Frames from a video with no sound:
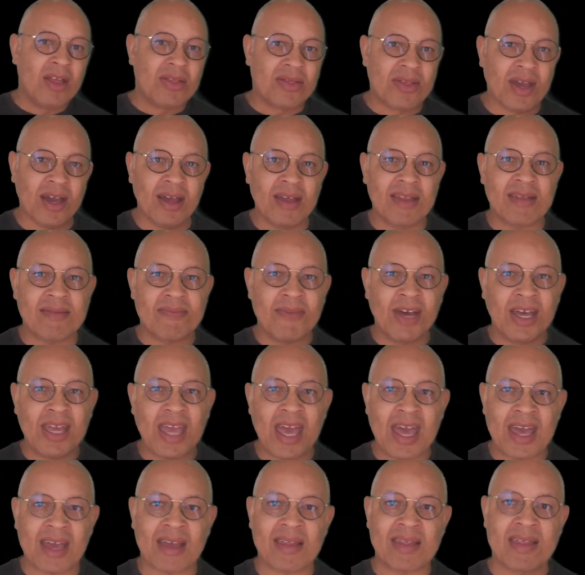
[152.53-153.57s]
Does my
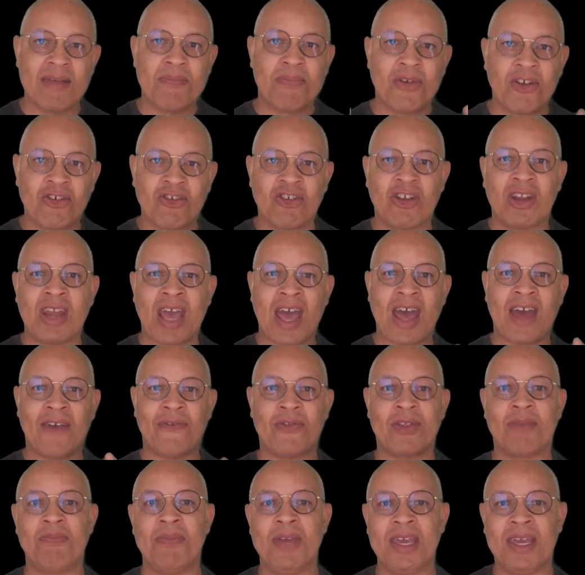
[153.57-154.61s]
exhibition
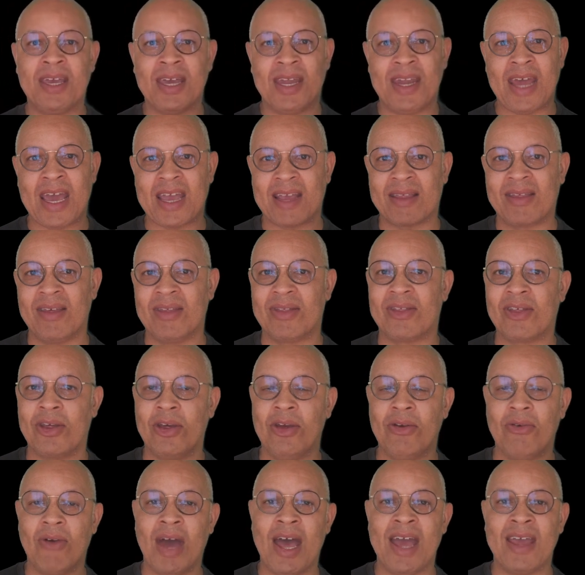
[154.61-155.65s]
have to be connected
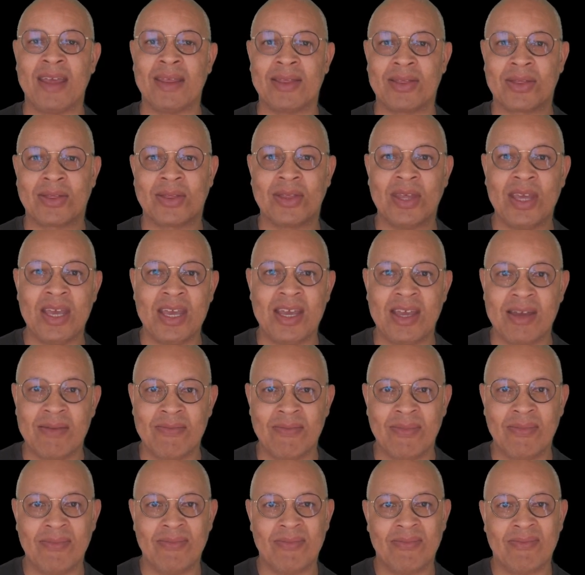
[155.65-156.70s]
to a
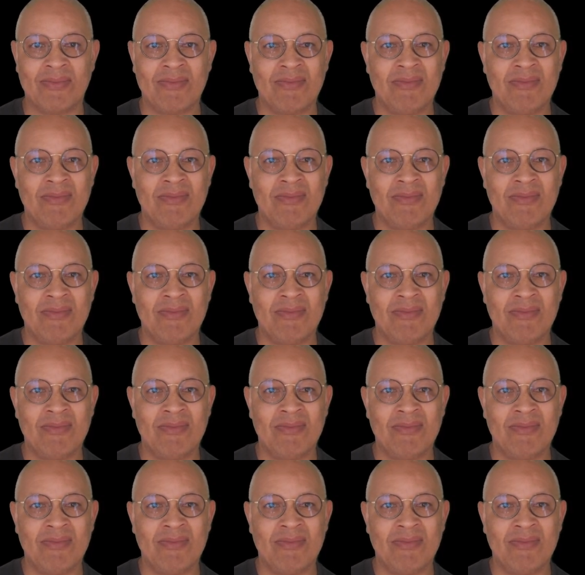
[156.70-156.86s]
theme?